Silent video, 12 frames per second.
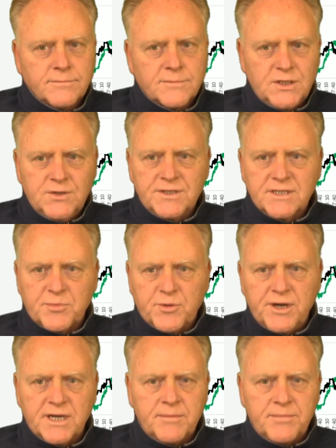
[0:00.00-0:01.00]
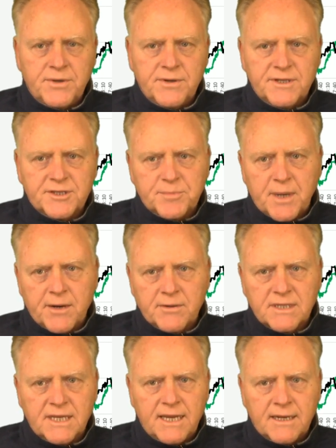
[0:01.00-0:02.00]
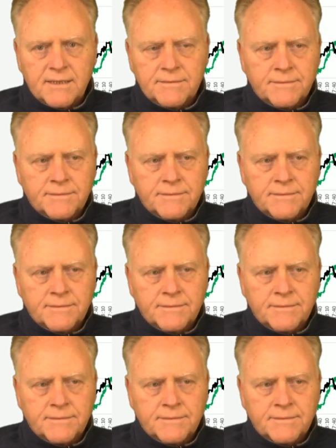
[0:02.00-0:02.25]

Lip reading: using the pre-computed spiral data.